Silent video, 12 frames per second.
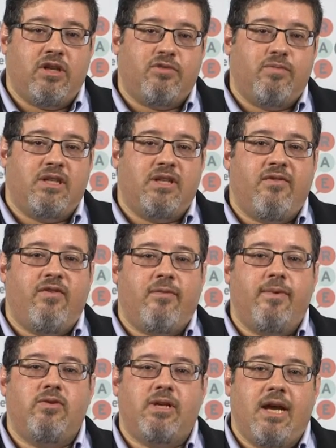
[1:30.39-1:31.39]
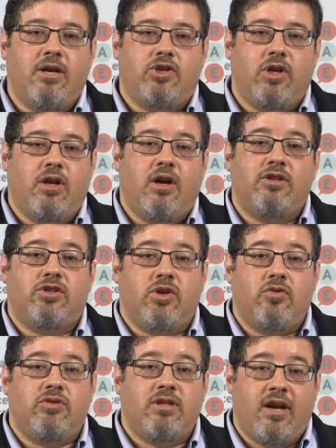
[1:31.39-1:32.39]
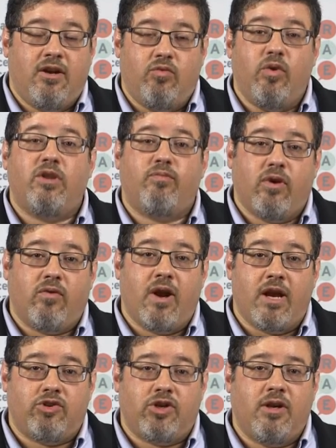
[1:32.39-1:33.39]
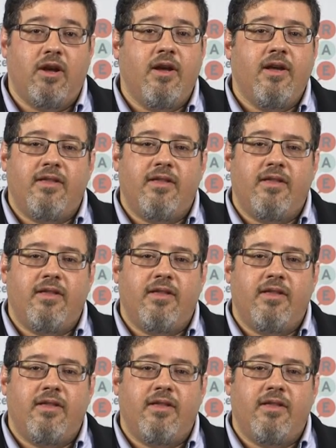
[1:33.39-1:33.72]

a specific mutation associated with progression